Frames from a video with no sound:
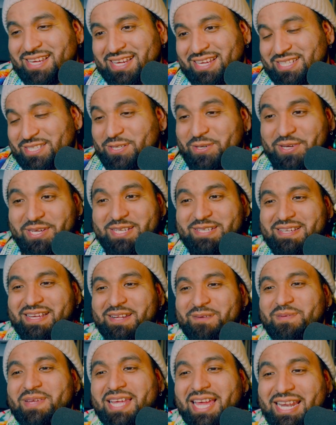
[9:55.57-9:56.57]
So he's going
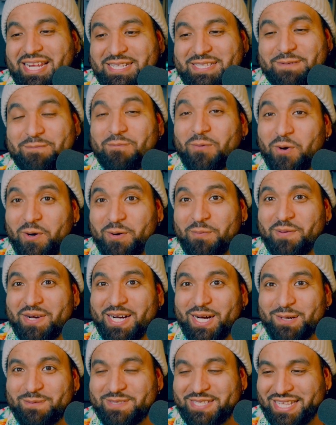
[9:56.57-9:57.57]
to be getting some more
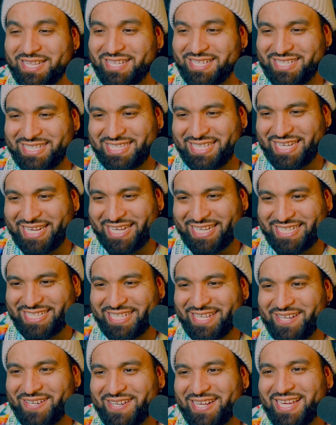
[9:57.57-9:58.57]
buffs, it looks like.
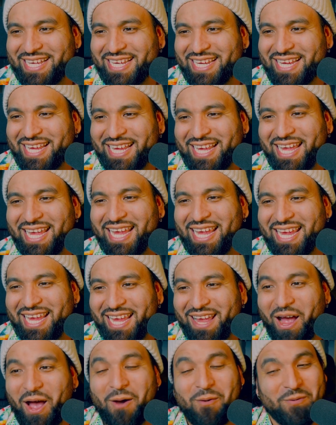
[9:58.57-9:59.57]
So
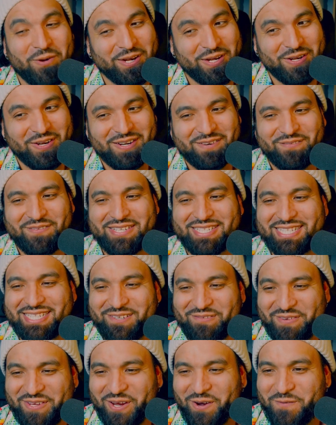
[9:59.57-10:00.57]
I wonder if he's
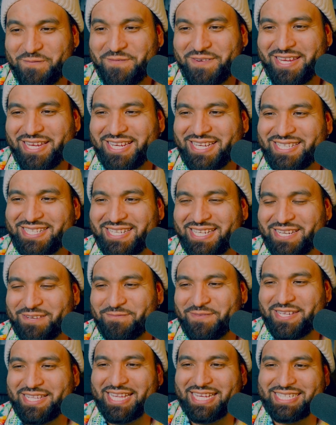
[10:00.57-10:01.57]
gonna be OP. He's gonna
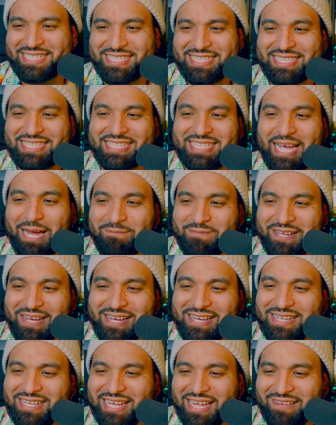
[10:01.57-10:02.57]
be like just the top
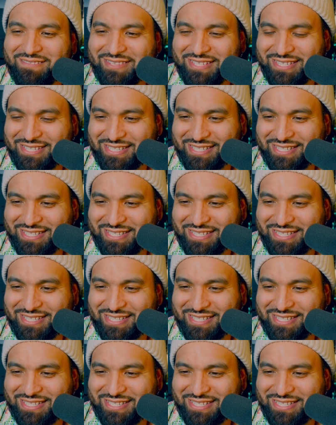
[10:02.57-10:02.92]
dog after